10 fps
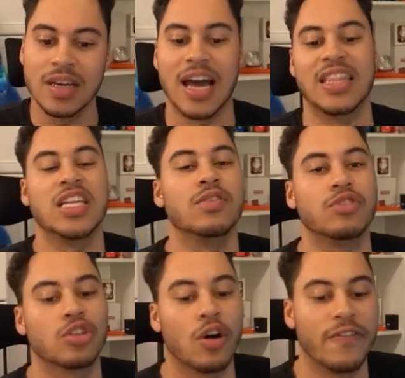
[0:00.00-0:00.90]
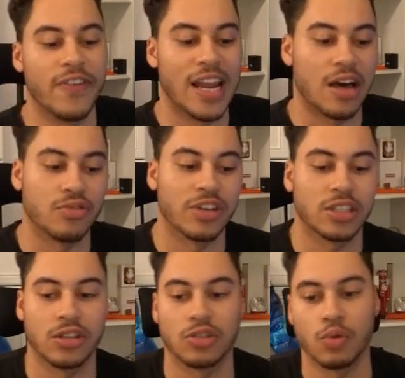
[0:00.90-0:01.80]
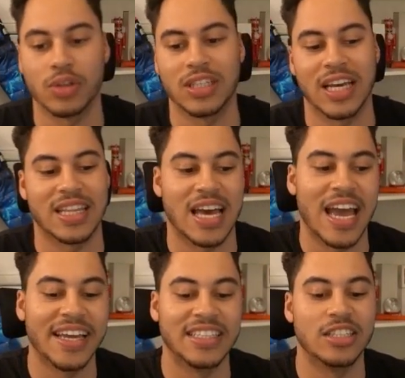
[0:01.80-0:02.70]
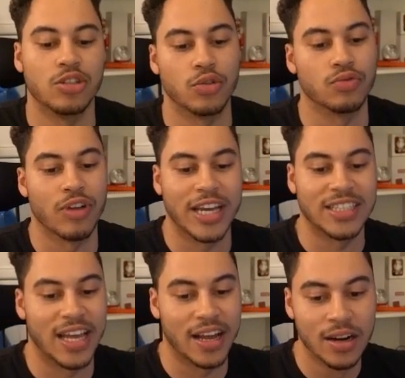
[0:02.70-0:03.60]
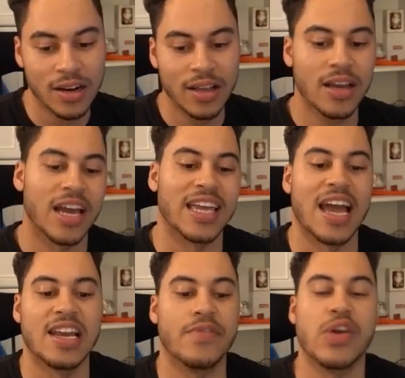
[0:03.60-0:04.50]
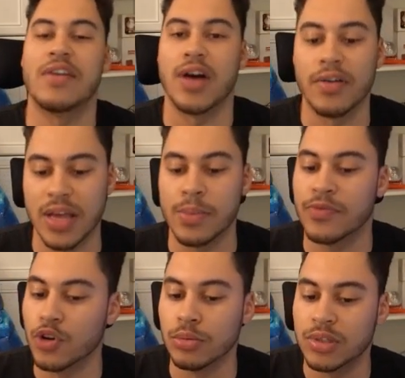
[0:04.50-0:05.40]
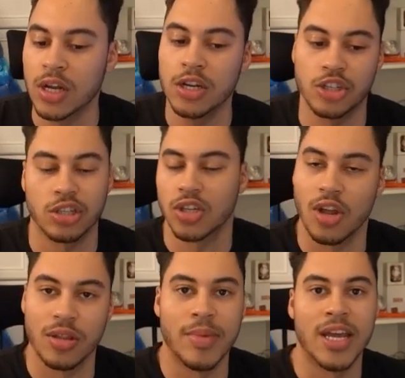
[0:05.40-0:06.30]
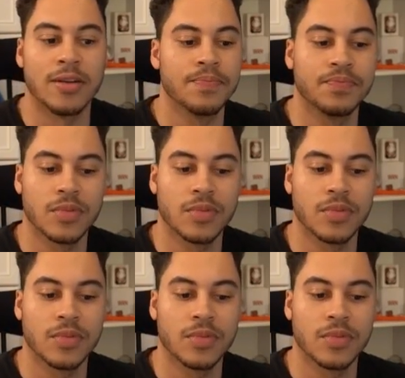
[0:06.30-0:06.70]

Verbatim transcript: And then you've just got to fill out the rest of the squad to get that 82 rating. Again, if you have other informs, just slot them in.